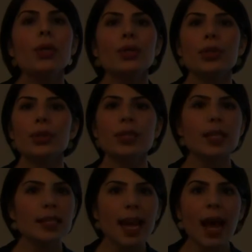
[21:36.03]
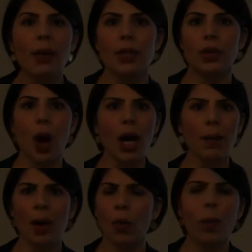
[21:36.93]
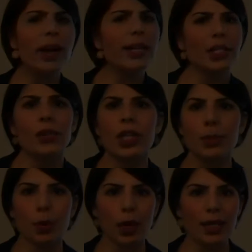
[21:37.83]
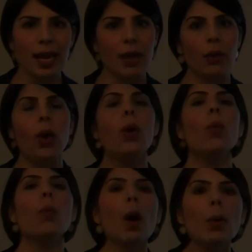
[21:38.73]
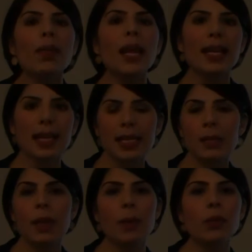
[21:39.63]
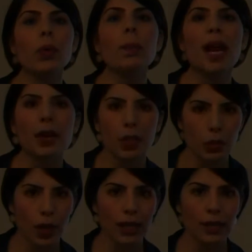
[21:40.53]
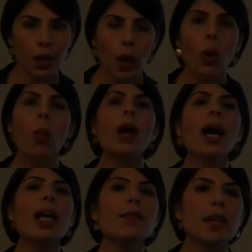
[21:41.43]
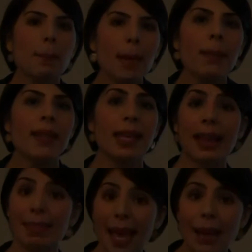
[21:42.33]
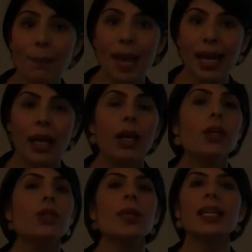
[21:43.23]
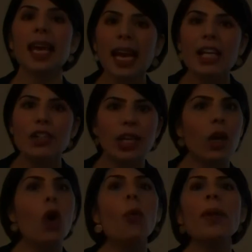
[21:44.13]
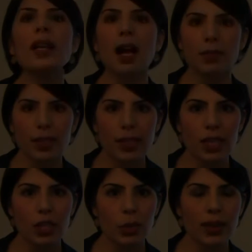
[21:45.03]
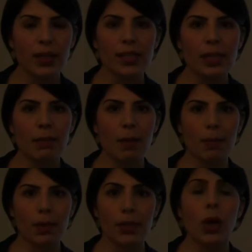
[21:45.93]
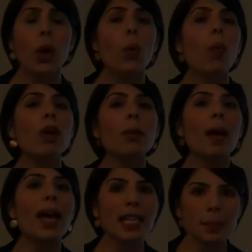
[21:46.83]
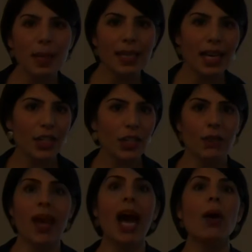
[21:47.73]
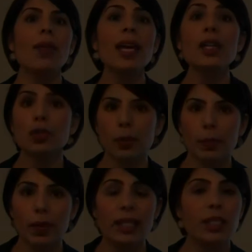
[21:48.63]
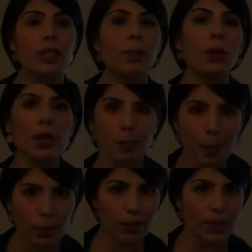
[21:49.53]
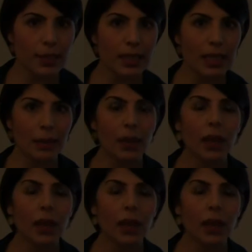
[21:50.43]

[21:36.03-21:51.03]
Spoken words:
to sit down and talk about where has trust broken down. What would they need to be able to repair the trust? What kind of commitment can they make to engaging in open conversations with their team members? What are my expectations of how they contribute as a supportive member of this team?